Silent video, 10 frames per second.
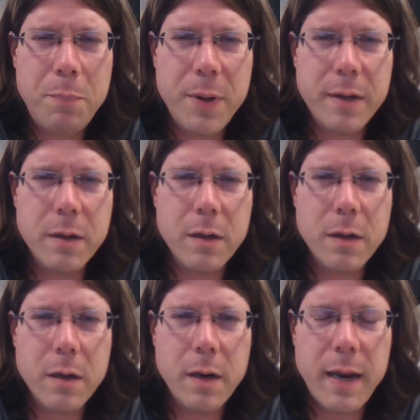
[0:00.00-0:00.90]
But
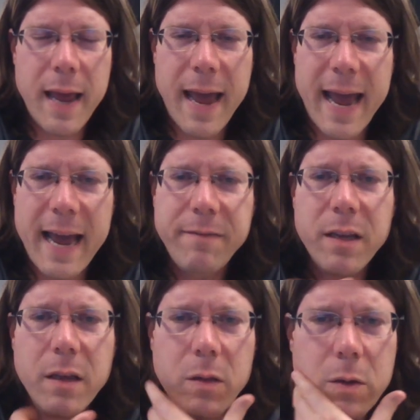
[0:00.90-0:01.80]

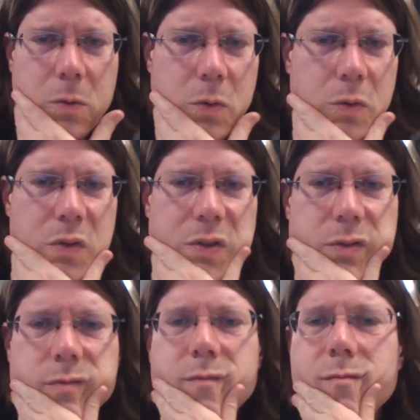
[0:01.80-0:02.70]
having
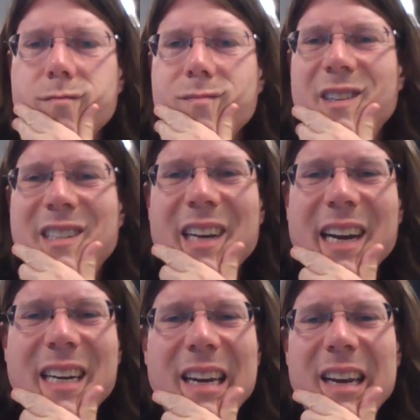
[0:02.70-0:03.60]
those,
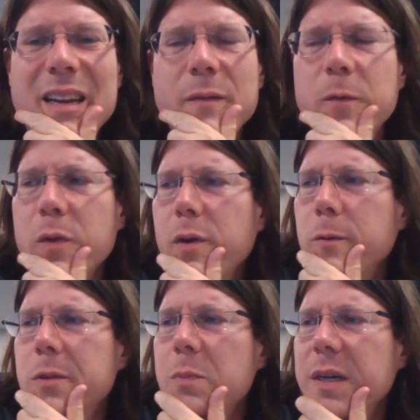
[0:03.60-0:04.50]
designing for
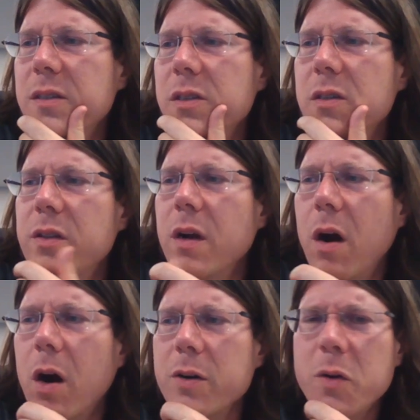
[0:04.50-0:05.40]
those spaces that
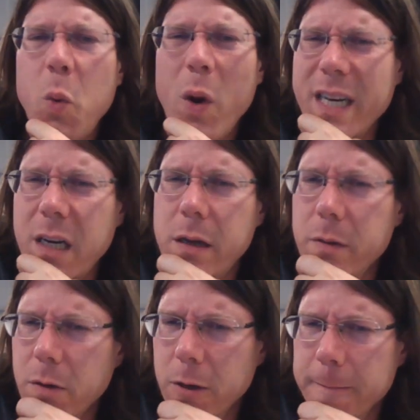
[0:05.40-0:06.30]
aren't quite
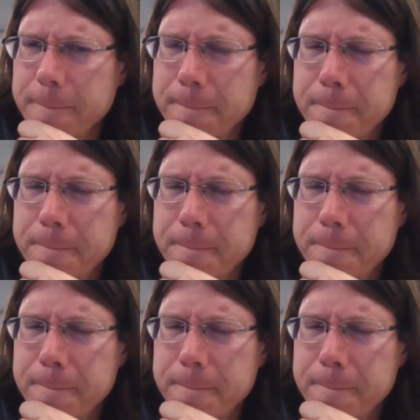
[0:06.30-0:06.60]
either,